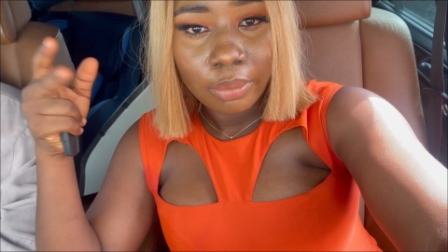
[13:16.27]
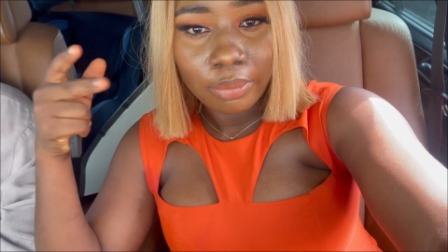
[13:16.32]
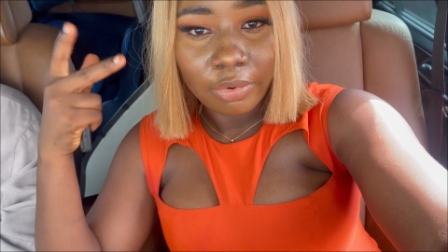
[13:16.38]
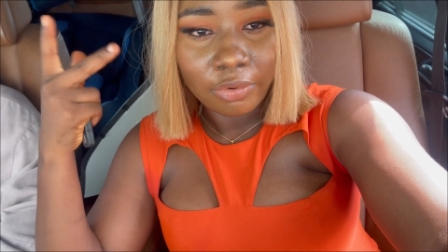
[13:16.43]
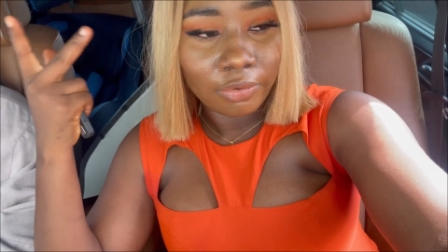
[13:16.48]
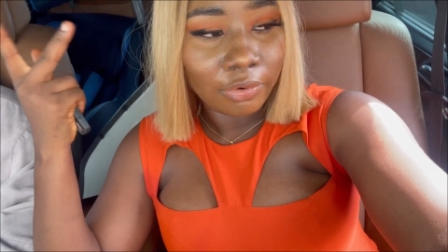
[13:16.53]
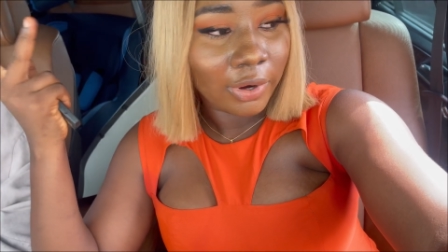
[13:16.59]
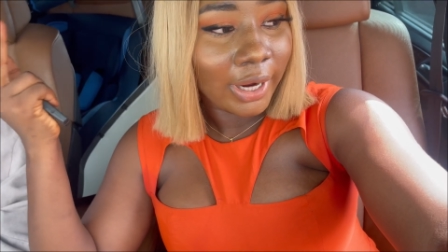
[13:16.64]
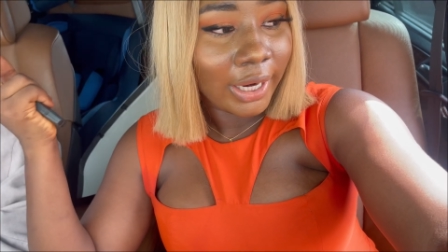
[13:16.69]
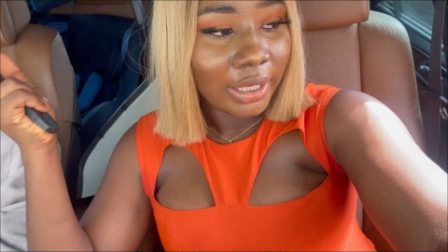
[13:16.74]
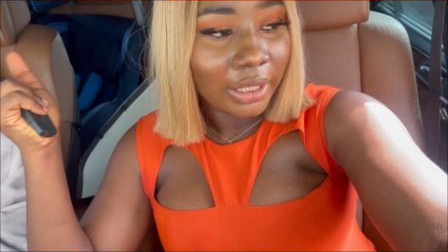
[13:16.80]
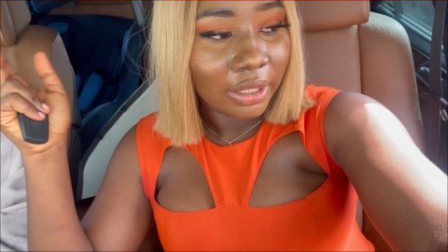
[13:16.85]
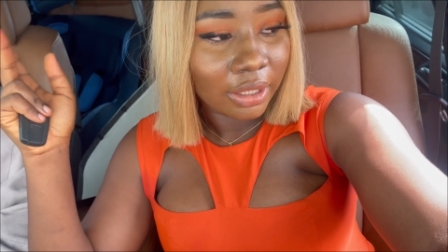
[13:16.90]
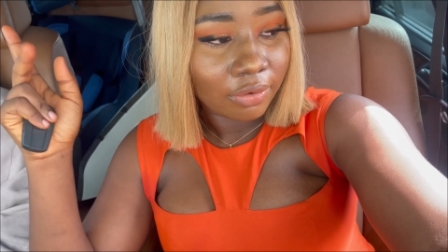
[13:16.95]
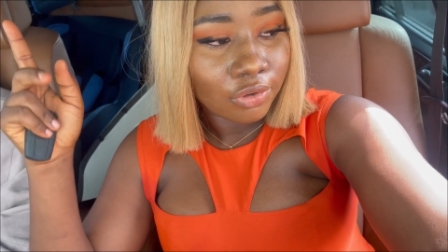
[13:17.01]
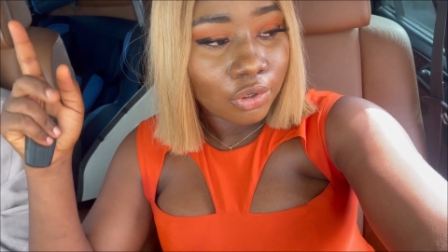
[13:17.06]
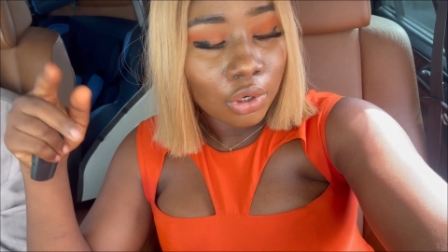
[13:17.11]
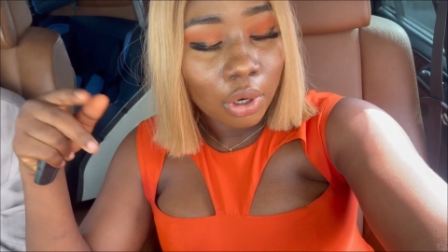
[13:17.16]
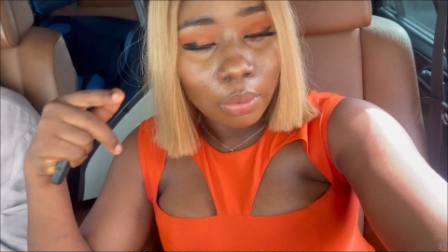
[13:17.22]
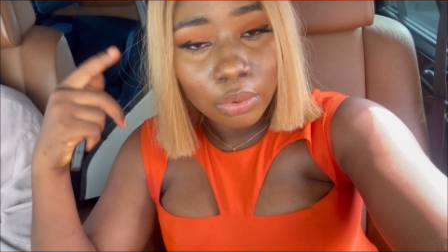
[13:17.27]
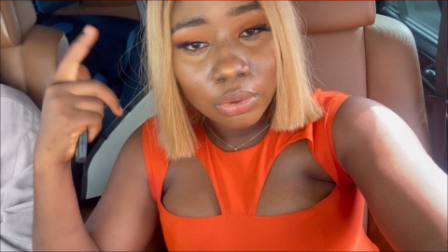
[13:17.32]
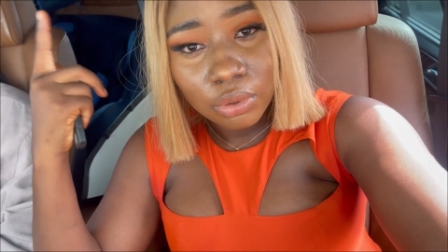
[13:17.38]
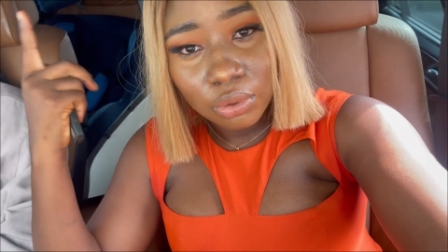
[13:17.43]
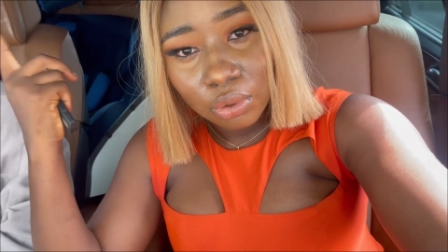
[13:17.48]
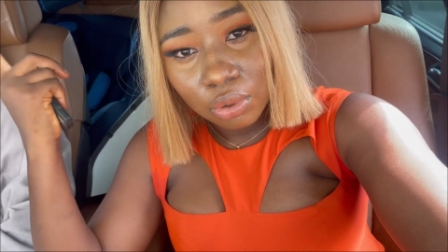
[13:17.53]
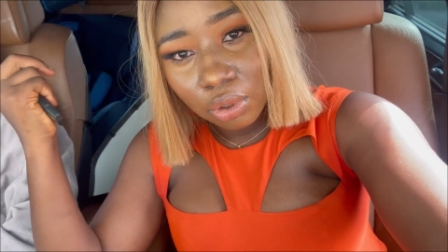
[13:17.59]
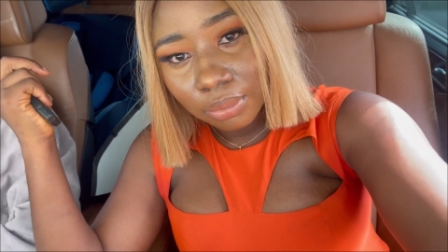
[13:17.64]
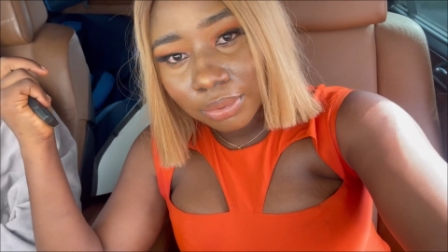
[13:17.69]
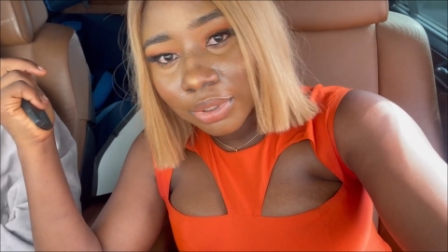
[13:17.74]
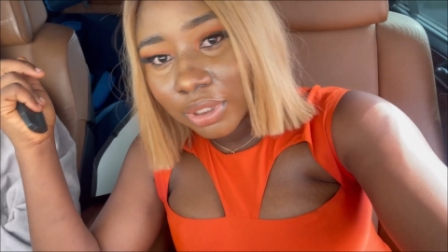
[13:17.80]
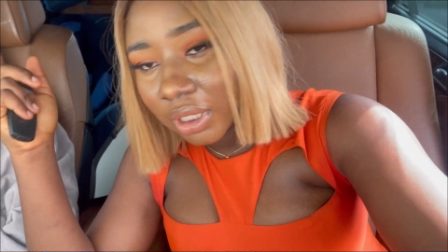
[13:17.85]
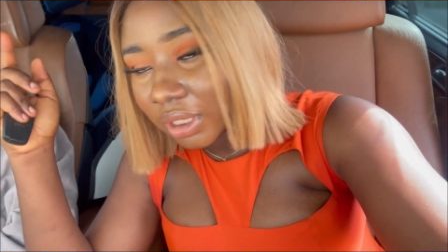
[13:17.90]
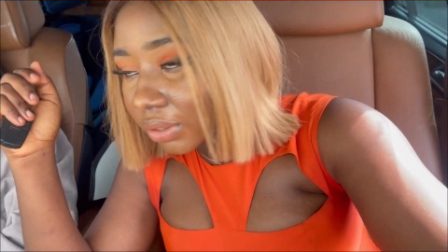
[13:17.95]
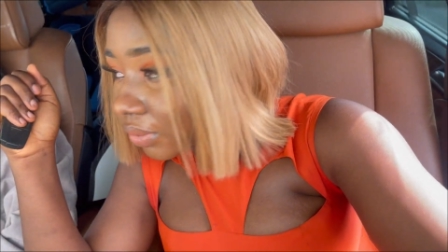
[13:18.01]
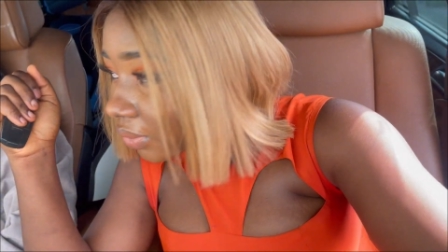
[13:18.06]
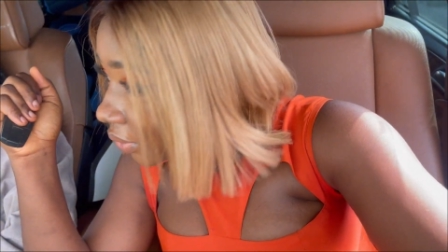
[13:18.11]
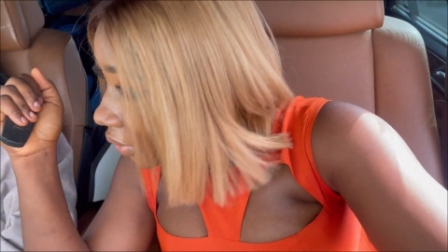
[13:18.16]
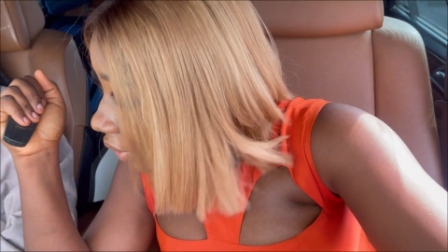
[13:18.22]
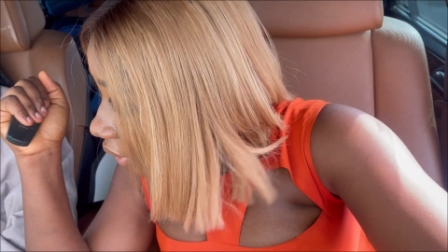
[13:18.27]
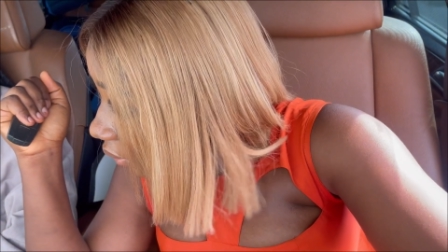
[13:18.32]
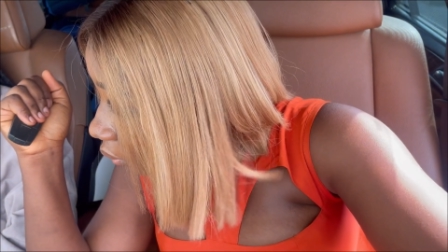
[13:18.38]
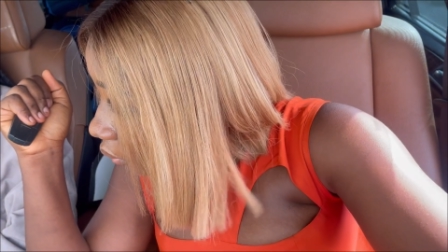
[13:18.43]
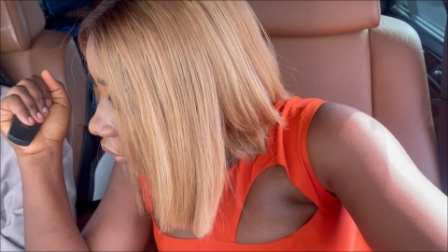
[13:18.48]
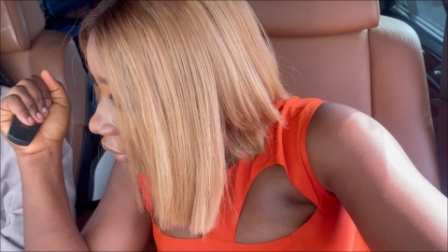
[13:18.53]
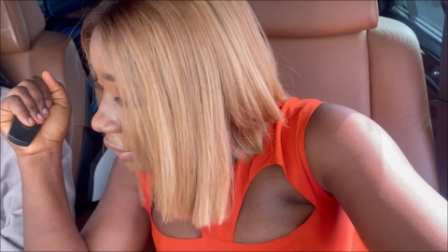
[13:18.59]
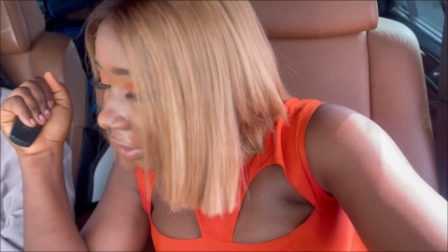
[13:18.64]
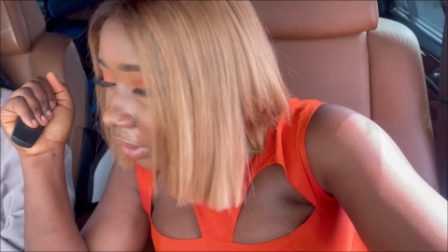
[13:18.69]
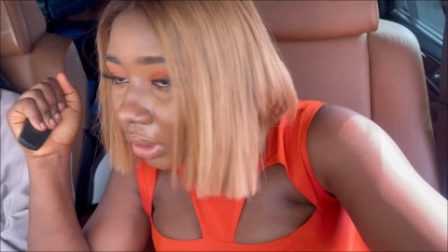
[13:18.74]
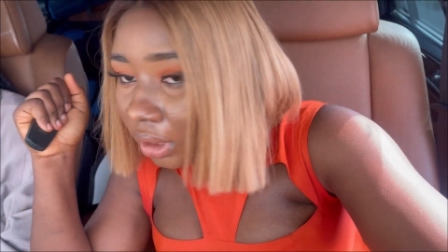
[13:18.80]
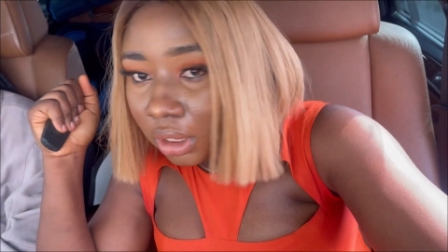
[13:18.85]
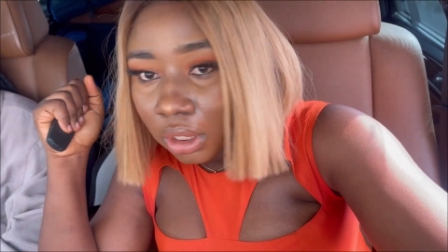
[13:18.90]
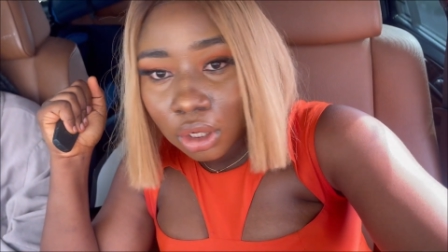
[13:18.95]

before i leave so i want to go upstairs to see what's